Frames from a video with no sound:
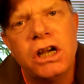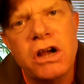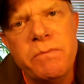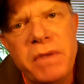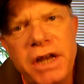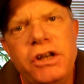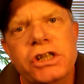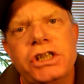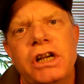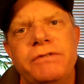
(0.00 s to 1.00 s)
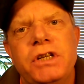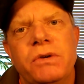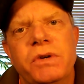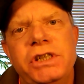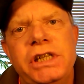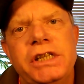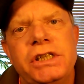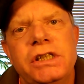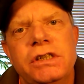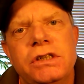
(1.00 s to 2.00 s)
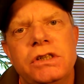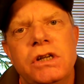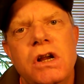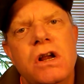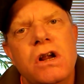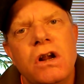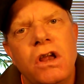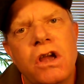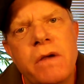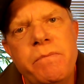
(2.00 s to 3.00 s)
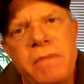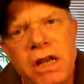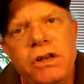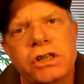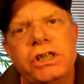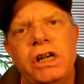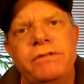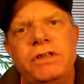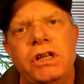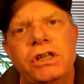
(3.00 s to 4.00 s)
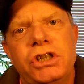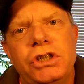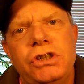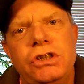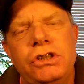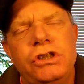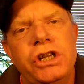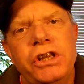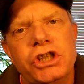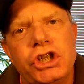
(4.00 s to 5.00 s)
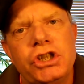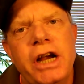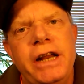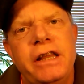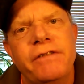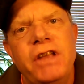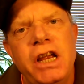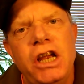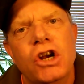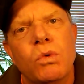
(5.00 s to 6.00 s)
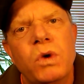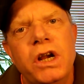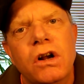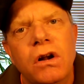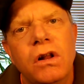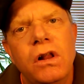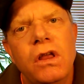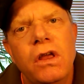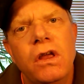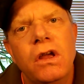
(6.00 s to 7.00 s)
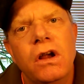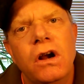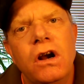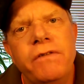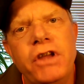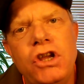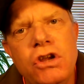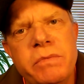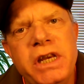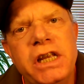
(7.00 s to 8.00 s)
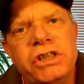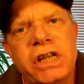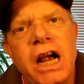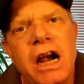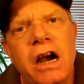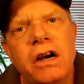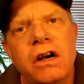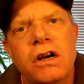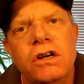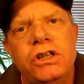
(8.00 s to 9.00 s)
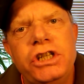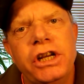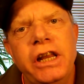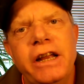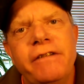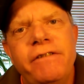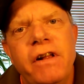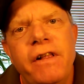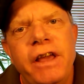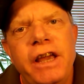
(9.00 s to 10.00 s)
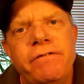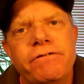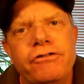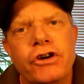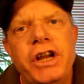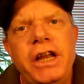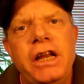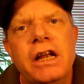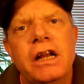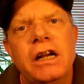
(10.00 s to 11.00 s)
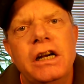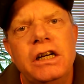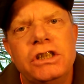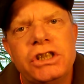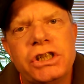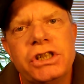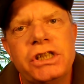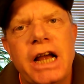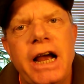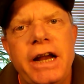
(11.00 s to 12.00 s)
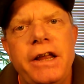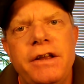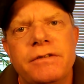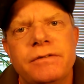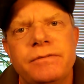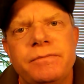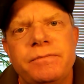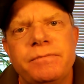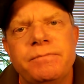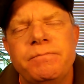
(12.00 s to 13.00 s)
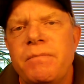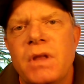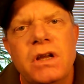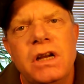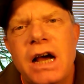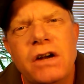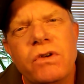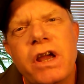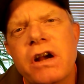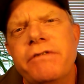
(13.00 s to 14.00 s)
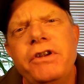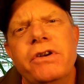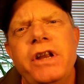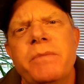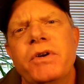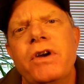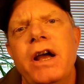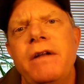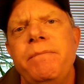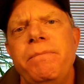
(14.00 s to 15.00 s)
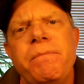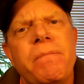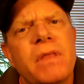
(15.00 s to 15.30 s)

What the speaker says: Commit yourself to the resistance. Commit yourself to the strength of the inner will of the human desire to live in free society. I don't care if you're a Democrat,